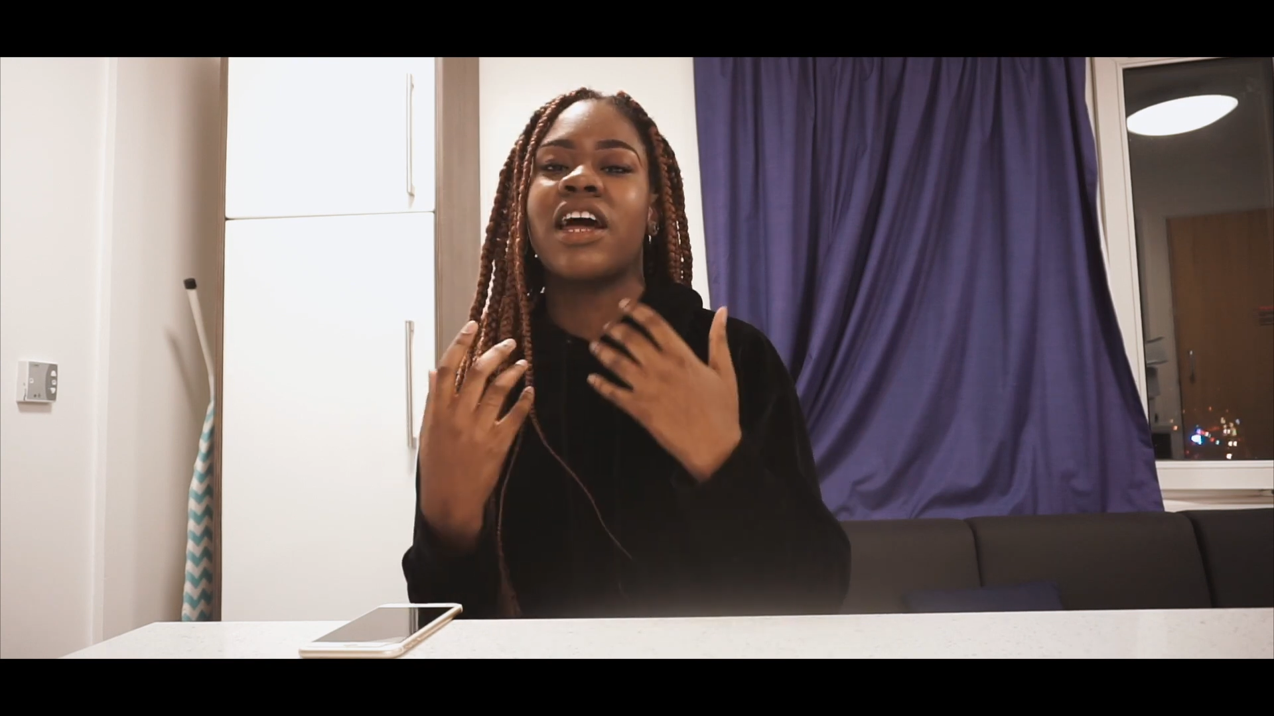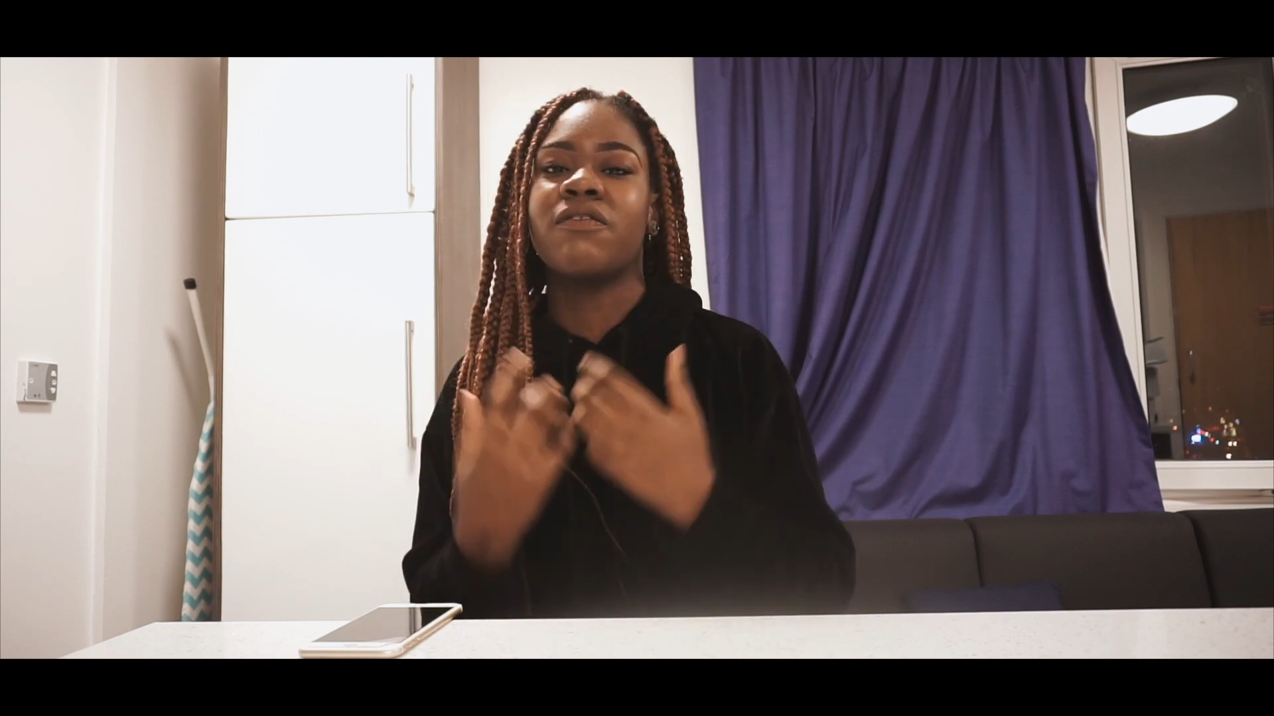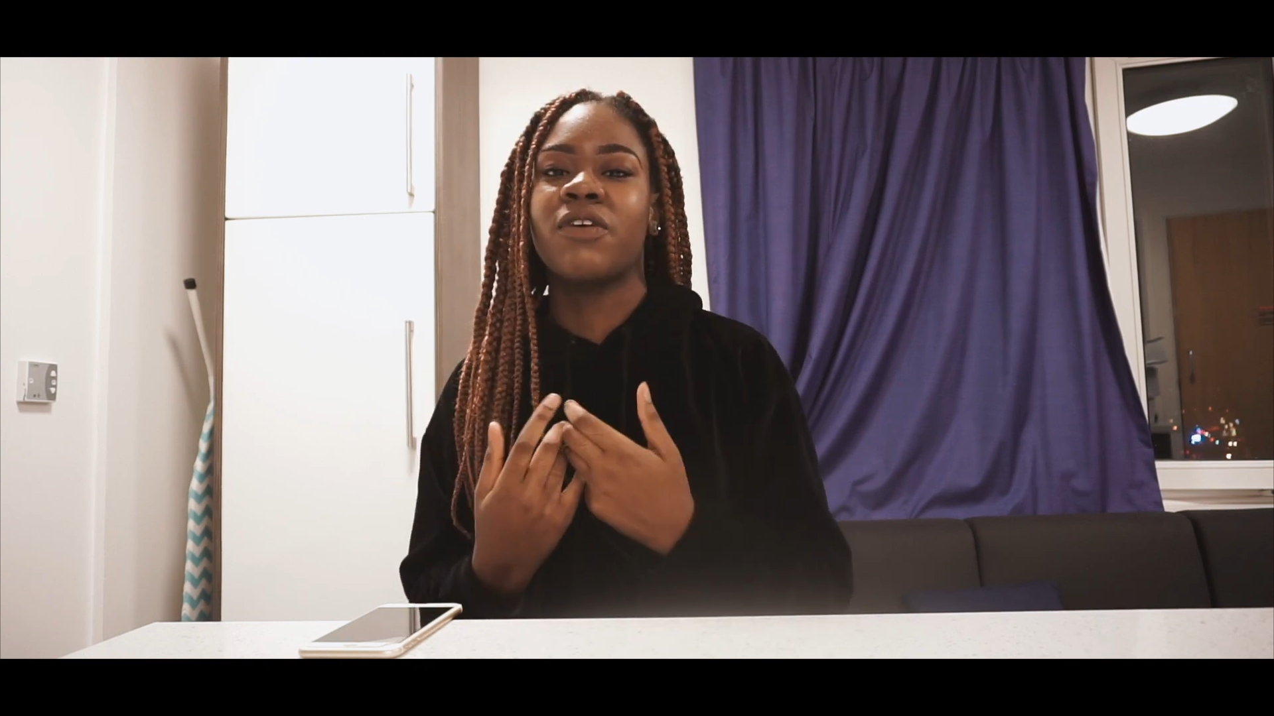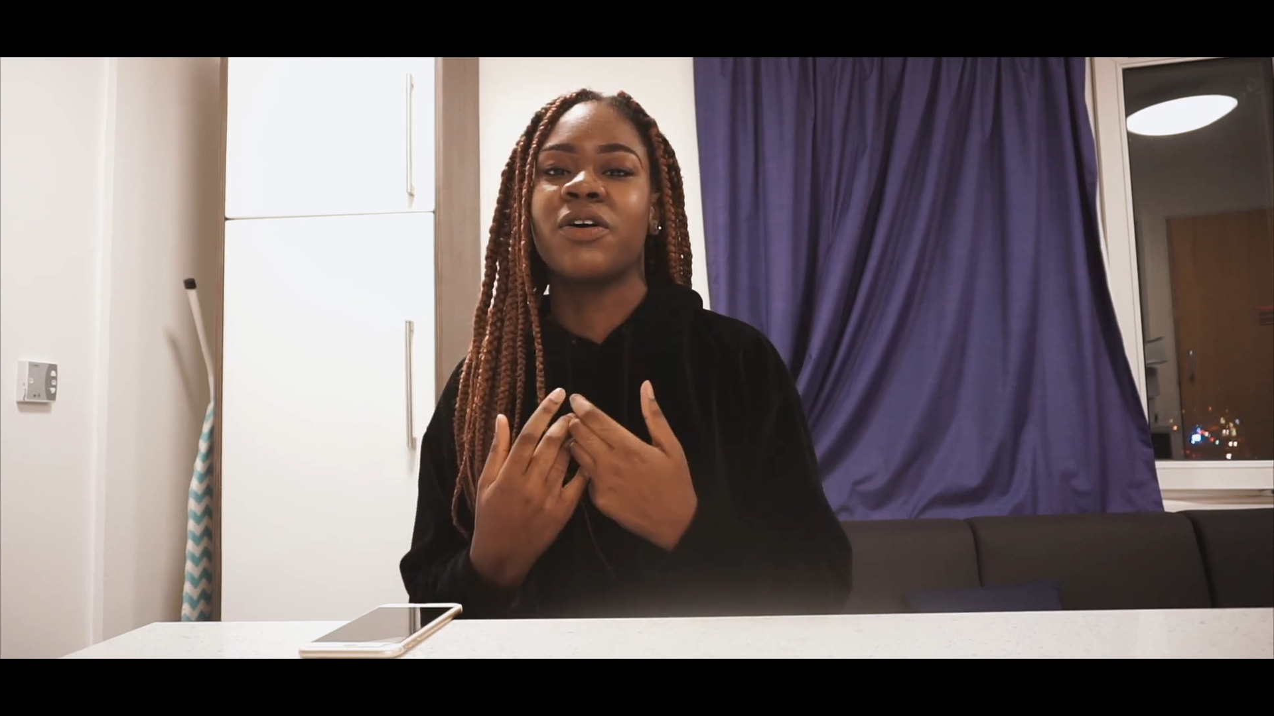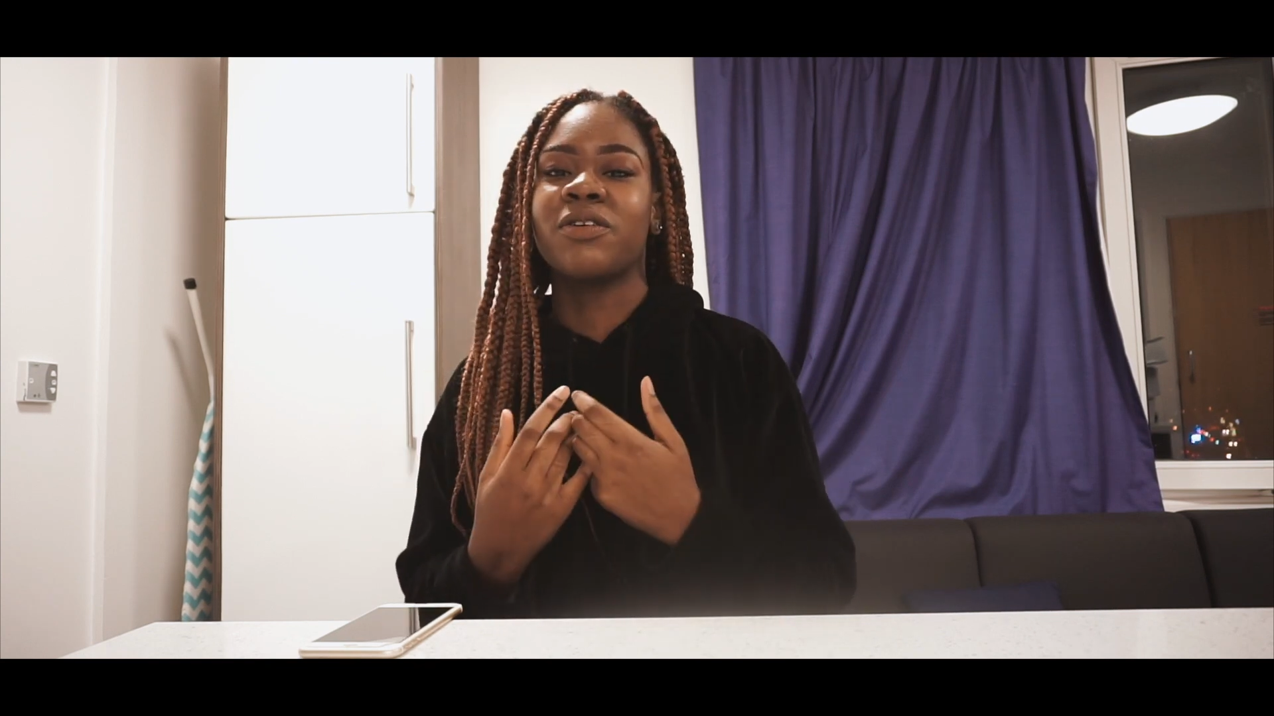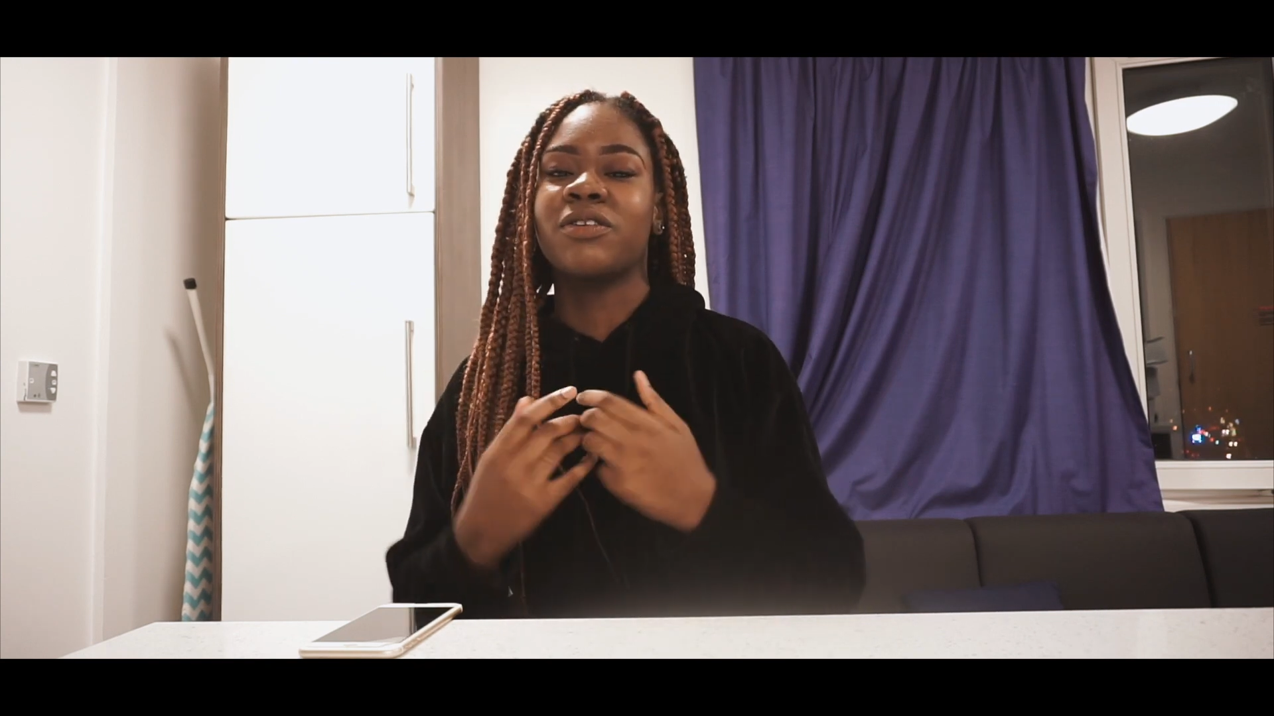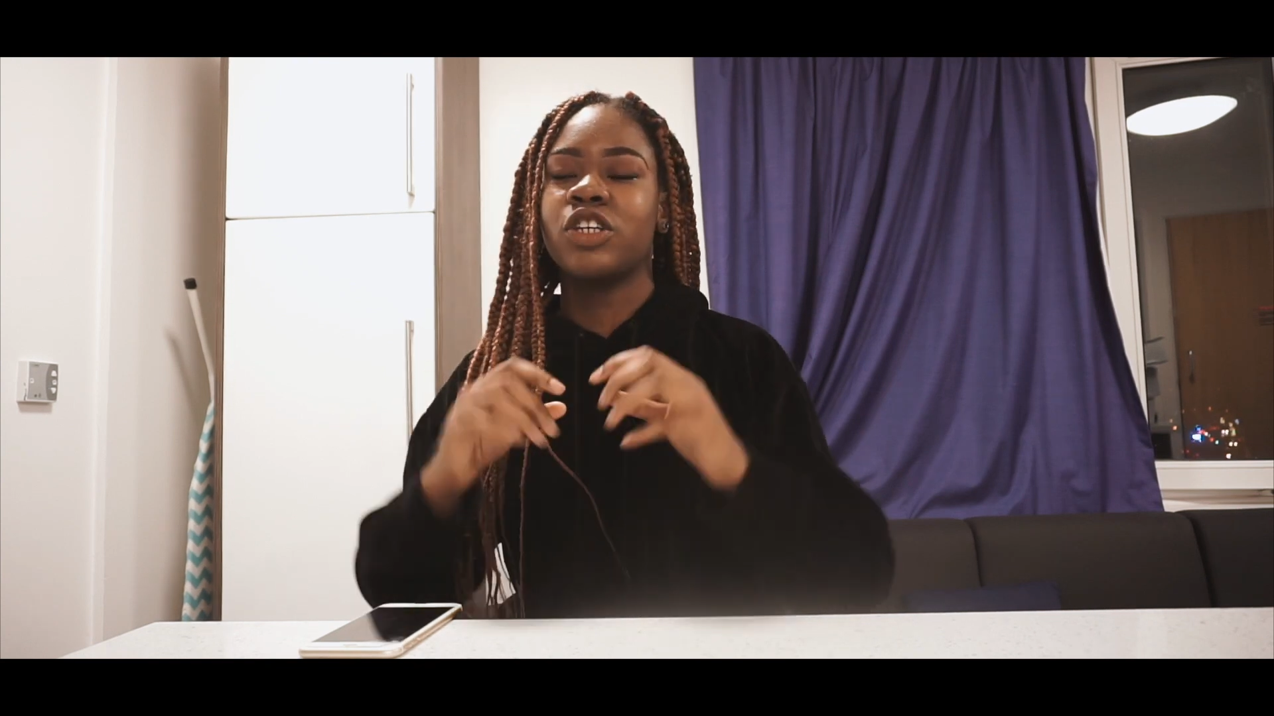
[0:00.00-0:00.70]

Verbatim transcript: I wrote,